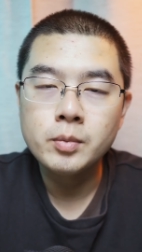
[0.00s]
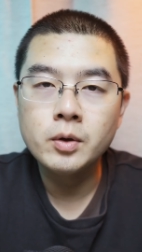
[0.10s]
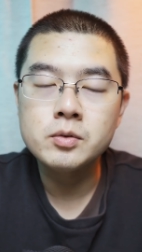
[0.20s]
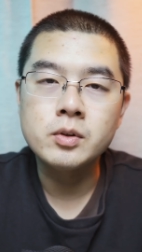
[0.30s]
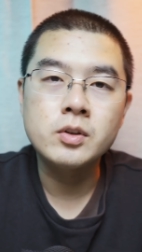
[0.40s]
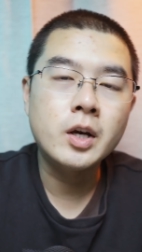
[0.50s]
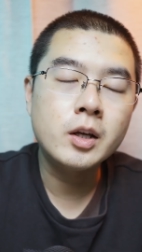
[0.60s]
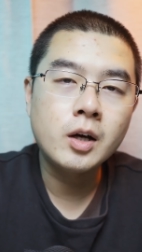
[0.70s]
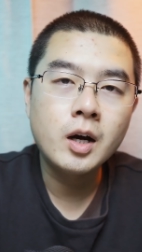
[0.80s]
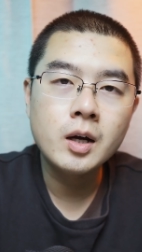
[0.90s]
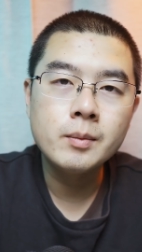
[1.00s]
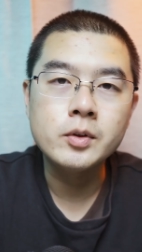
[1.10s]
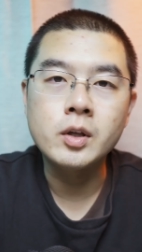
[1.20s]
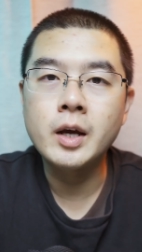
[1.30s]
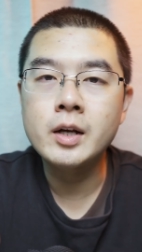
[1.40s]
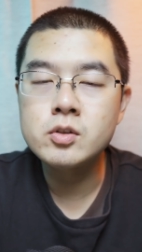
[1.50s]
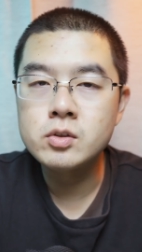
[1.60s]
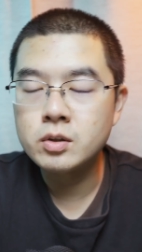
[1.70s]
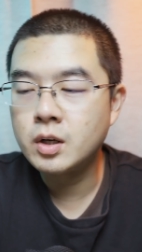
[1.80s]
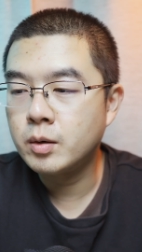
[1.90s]
but also in daytime, in action
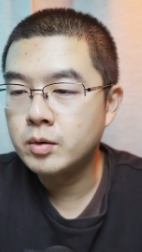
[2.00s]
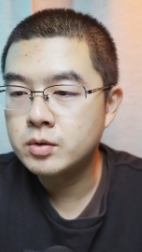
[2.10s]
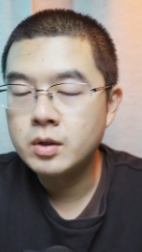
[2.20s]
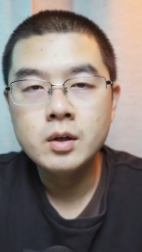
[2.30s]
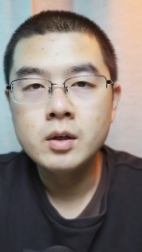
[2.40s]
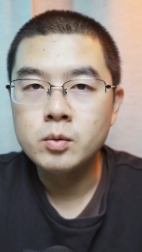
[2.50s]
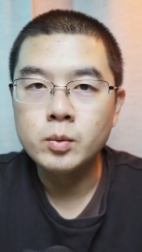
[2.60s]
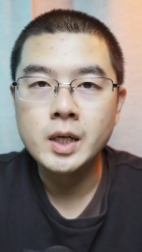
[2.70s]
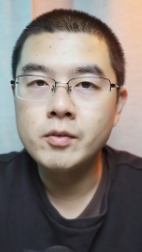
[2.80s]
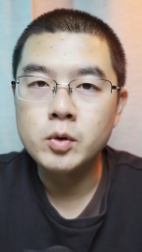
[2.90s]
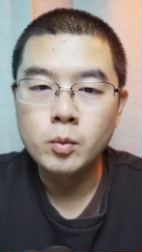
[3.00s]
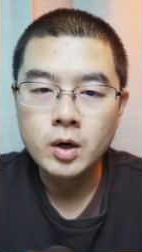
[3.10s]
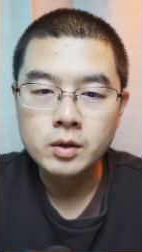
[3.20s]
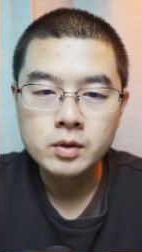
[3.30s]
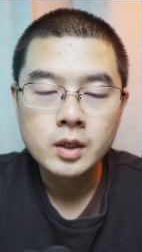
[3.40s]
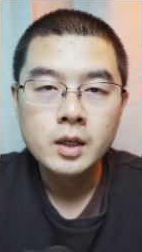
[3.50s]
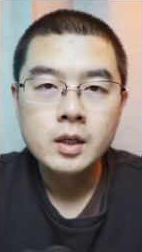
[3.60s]
scenarios, do whatever you want.